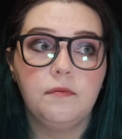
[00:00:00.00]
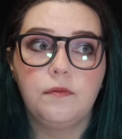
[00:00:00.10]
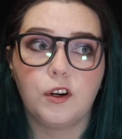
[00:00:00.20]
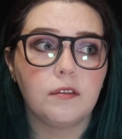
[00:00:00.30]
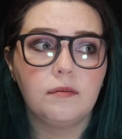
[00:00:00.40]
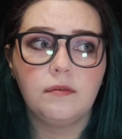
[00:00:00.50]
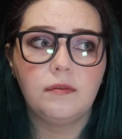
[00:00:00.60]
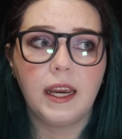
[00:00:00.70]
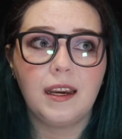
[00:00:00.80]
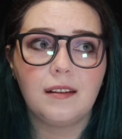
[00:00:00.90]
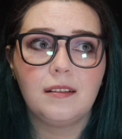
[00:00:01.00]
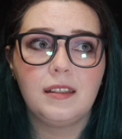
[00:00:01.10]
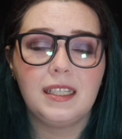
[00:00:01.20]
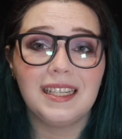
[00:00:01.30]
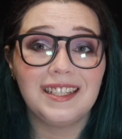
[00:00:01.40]
for like
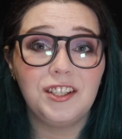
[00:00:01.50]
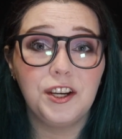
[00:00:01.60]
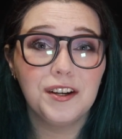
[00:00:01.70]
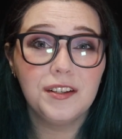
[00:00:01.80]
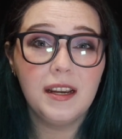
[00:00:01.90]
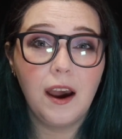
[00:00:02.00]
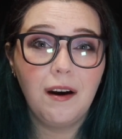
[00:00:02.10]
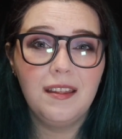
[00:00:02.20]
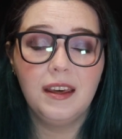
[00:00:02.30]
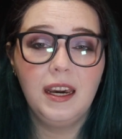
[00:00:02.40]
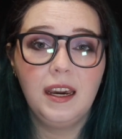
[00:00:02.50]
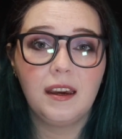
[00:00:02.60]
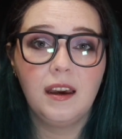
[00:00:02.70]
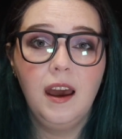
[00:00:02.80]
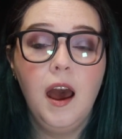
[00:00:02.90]
6 years now, I
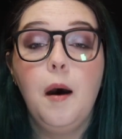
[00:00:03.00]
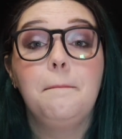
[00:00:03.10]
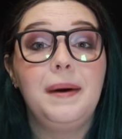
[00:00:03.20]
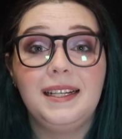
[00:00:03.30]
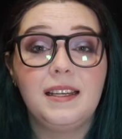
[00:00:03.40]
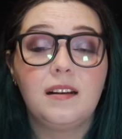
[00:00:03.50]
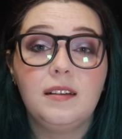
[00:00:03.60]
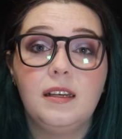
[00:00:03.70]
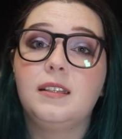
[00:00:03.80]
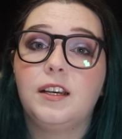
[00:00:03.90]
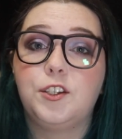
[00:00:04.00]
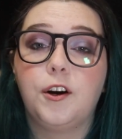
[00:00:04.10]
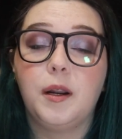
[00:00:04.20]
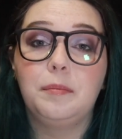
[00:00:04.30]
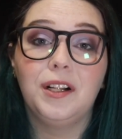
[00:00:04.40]
think, basically since I
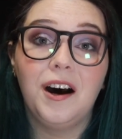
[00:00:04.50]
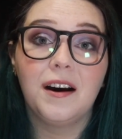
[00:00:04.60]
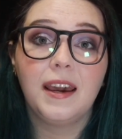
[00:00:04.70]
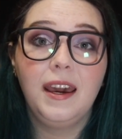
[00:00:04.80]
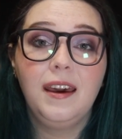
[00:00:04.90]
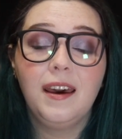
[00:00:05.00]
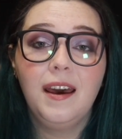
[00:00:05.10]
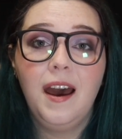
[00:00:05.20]
started blogging.